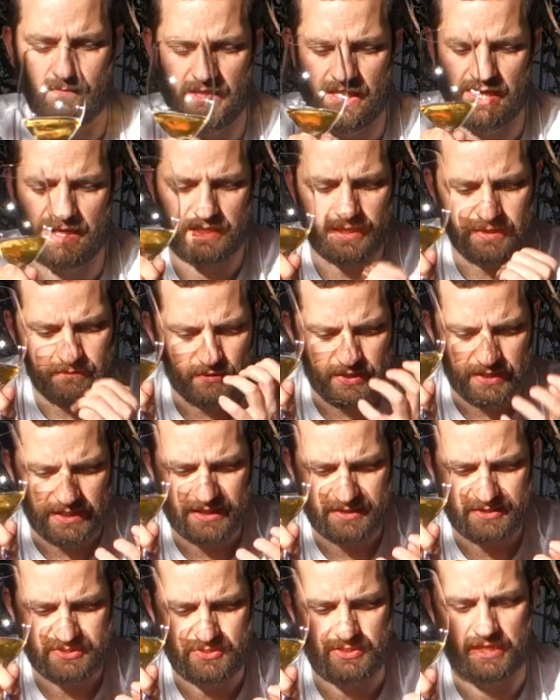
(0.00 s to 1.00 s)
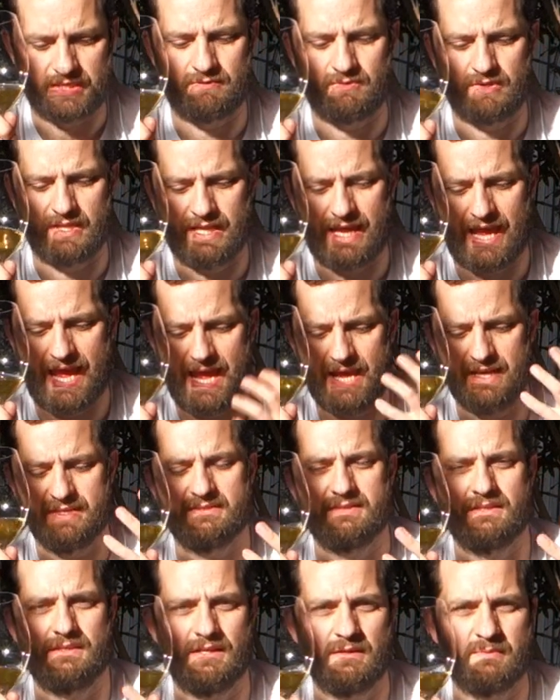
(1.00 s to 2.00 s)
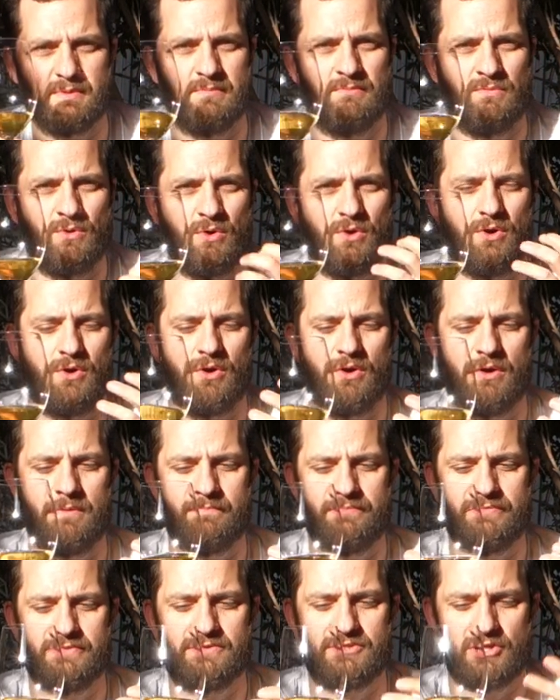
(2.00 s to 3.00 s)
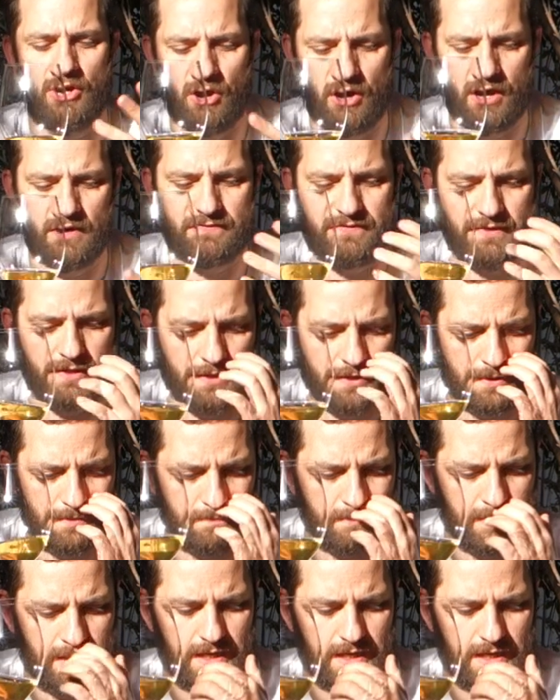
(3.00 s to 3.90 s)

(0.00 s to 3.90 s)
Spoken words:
Yeah, it really has a little bit more to offer.